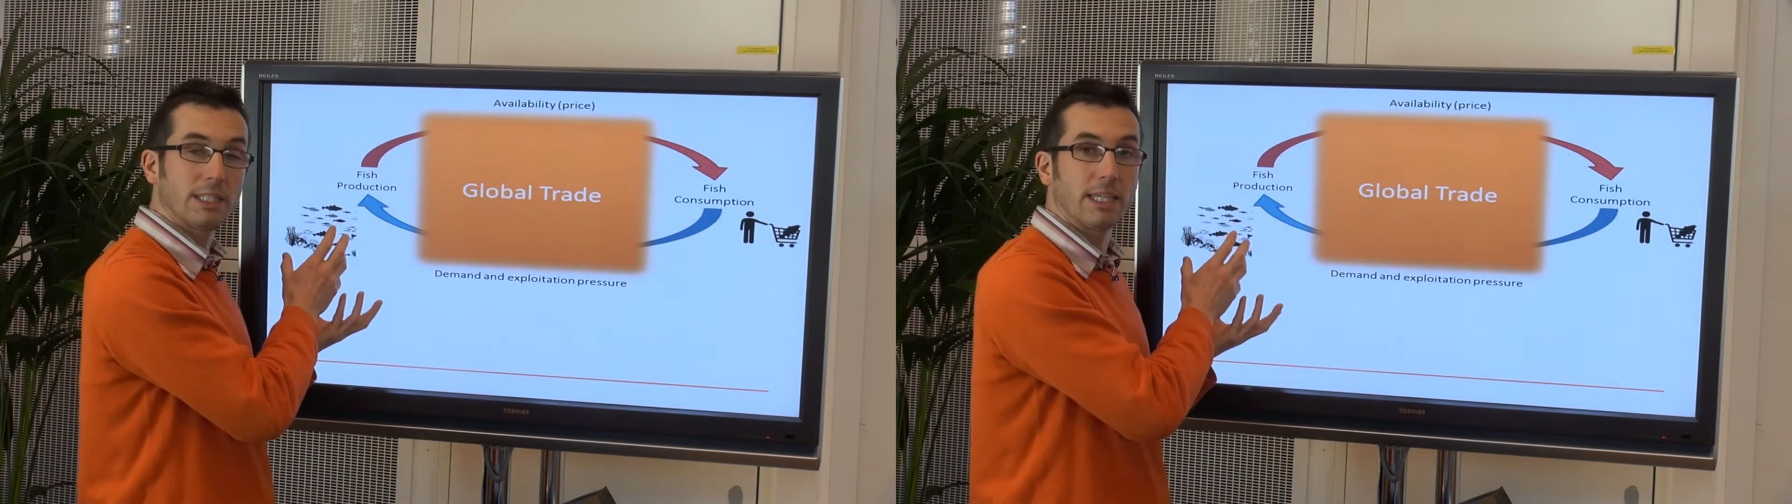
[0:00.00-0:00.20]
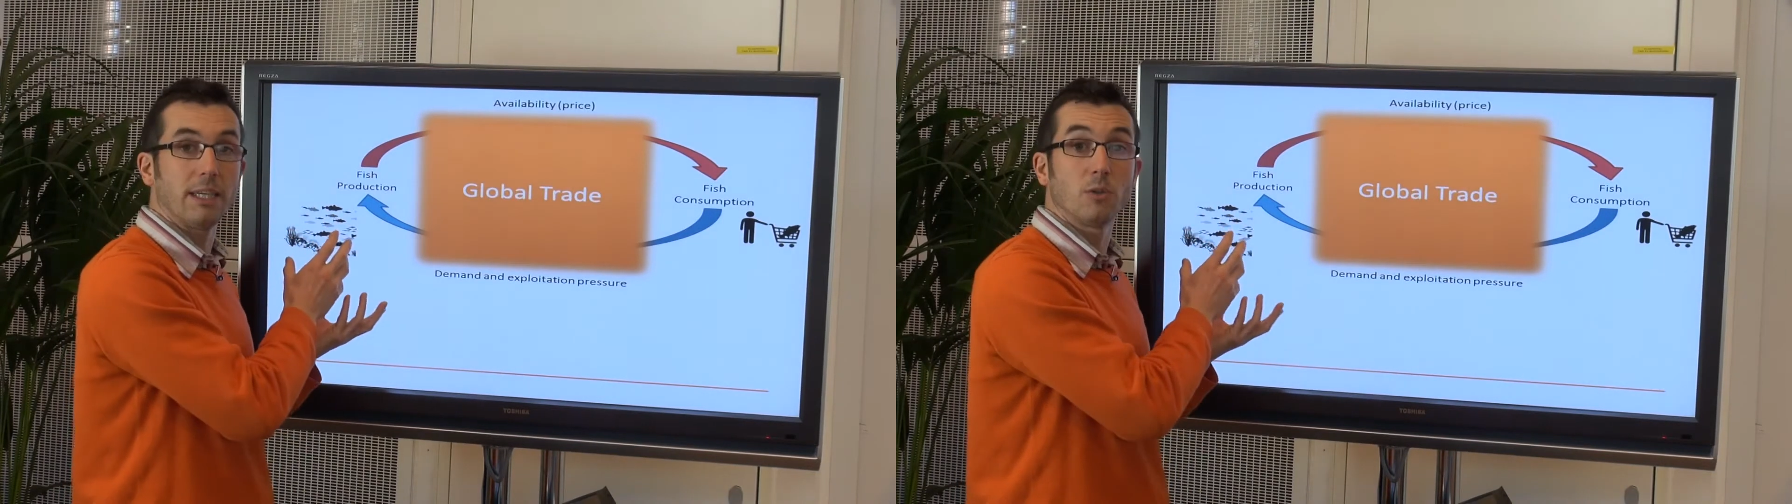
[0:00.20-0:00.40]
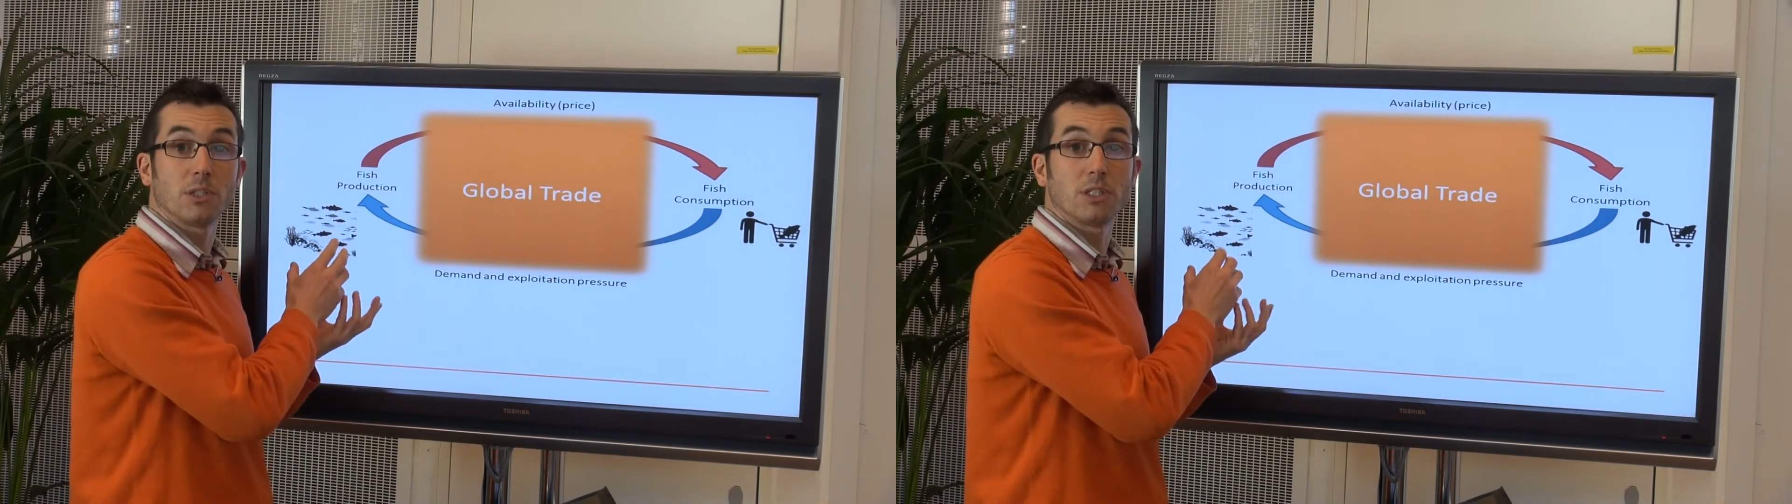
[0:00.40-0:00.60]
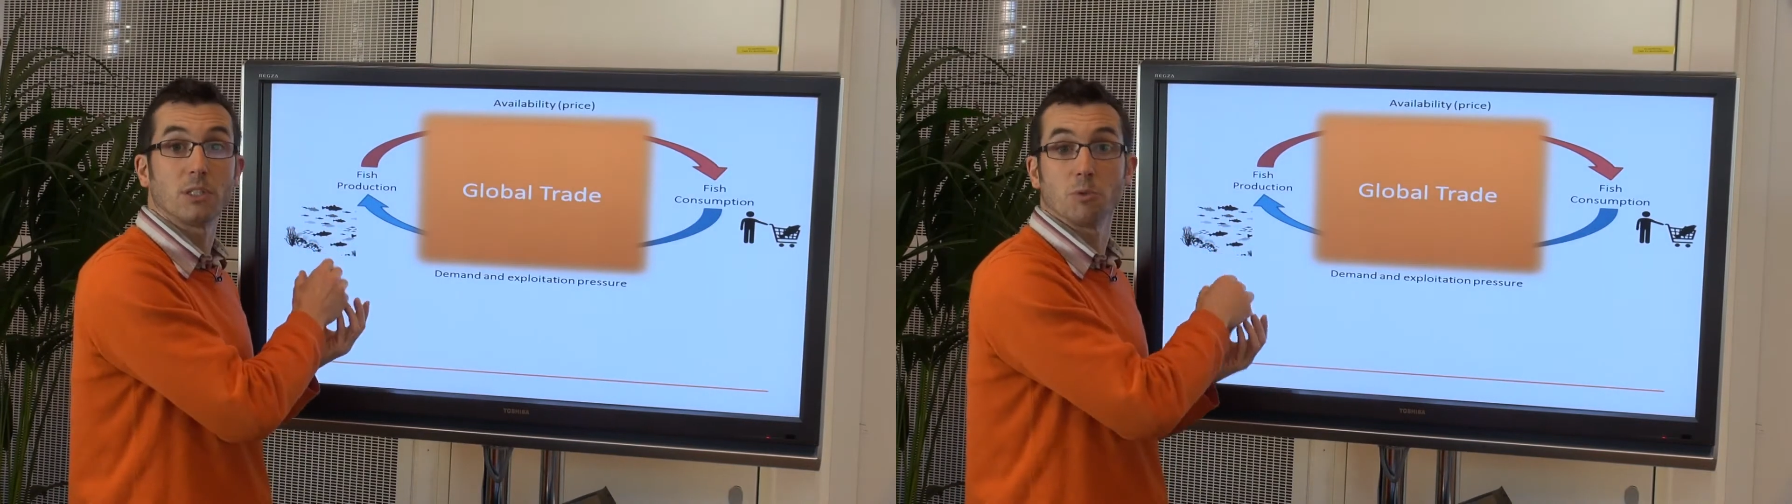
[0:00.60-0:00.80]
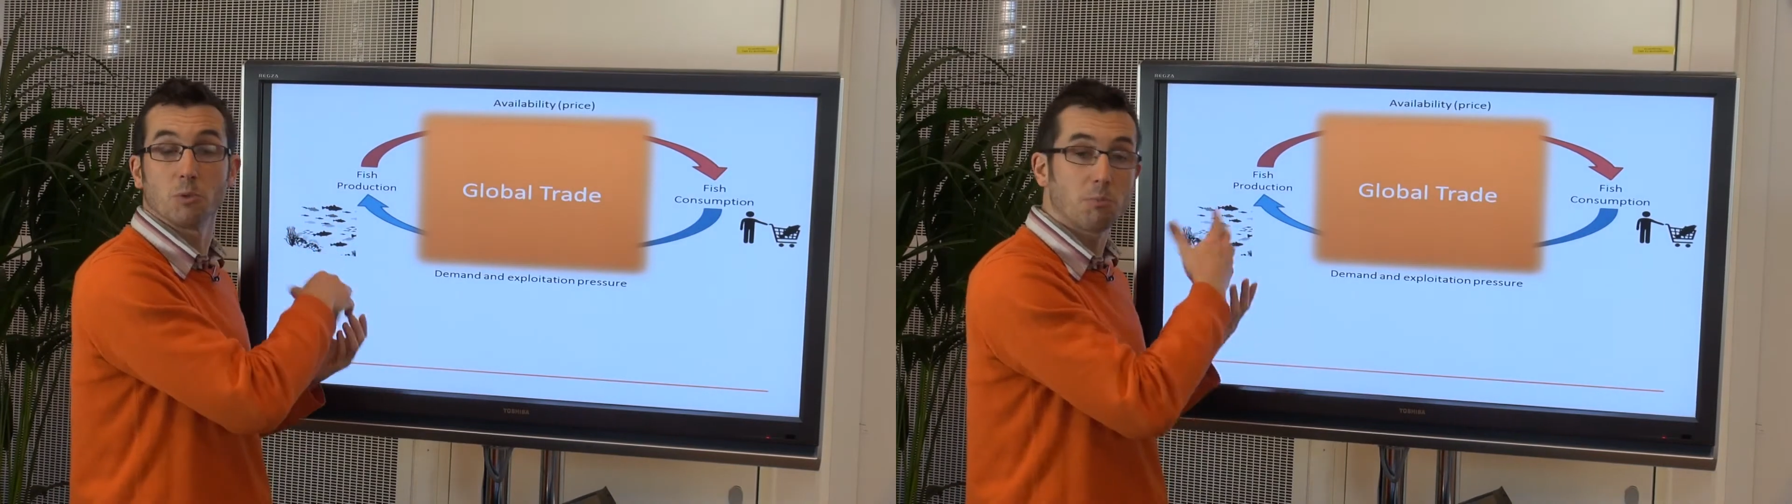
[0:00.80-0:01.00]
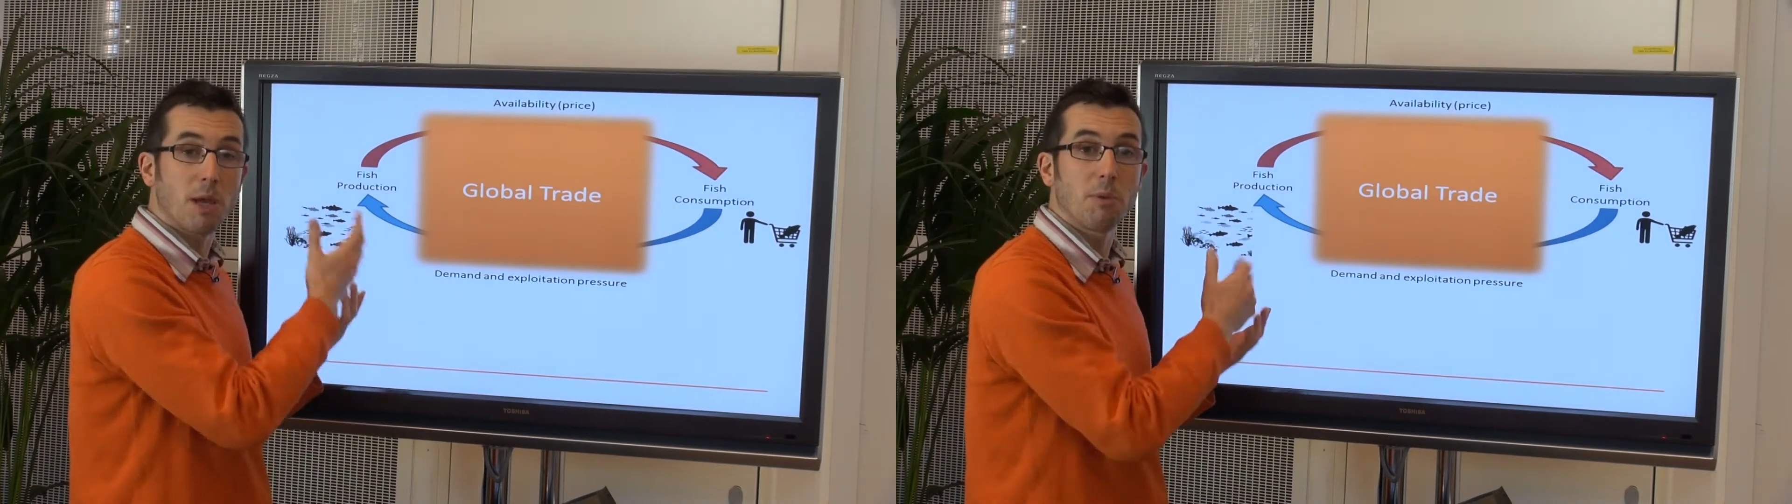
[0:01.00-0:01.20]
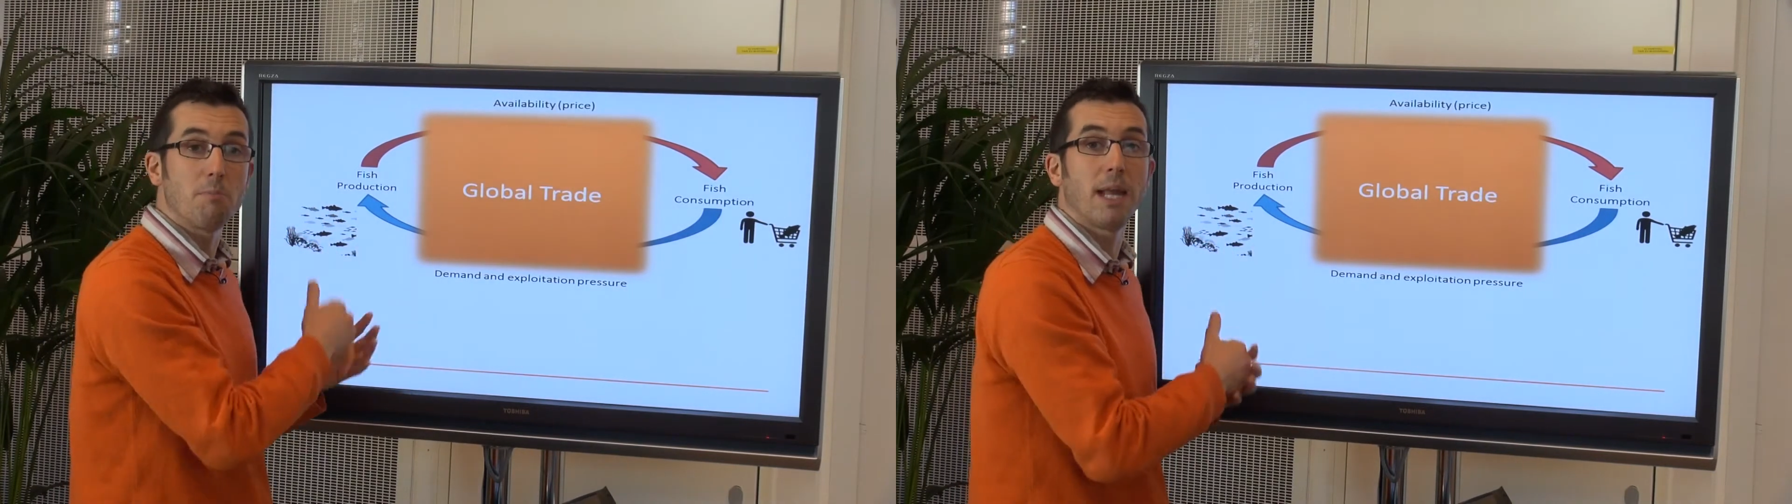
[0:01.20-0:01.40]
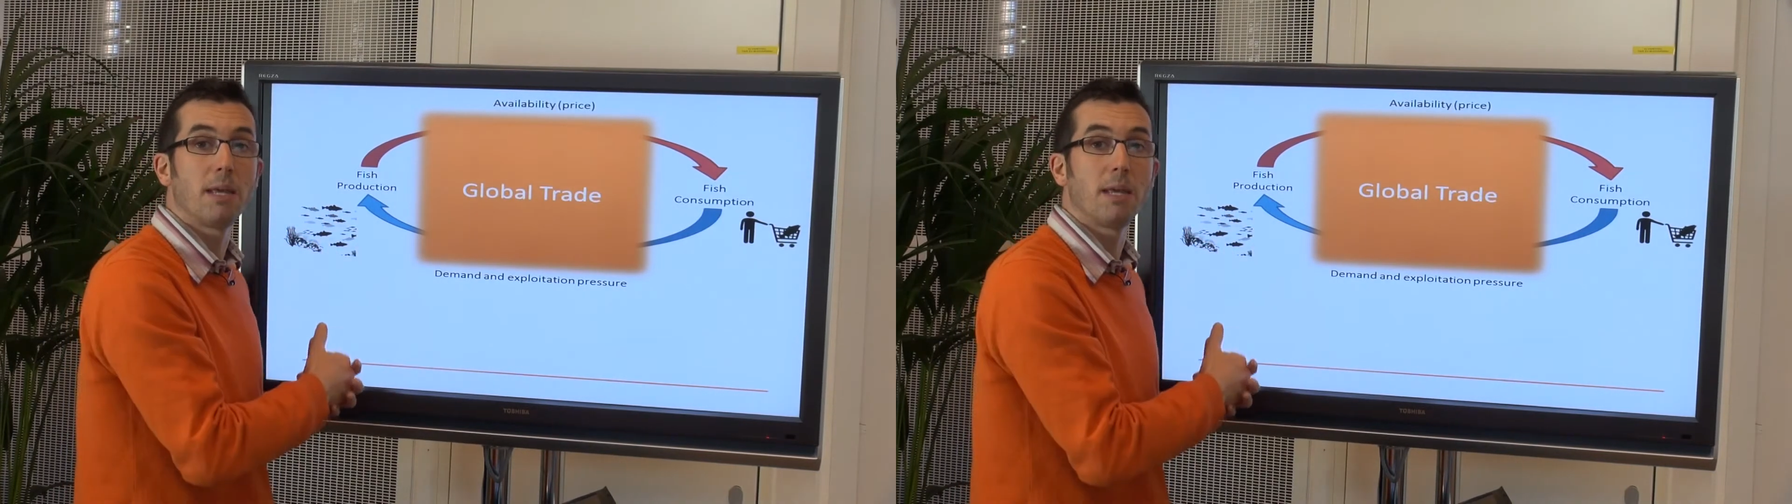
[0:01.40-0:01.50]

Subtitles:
ecosystems which may be many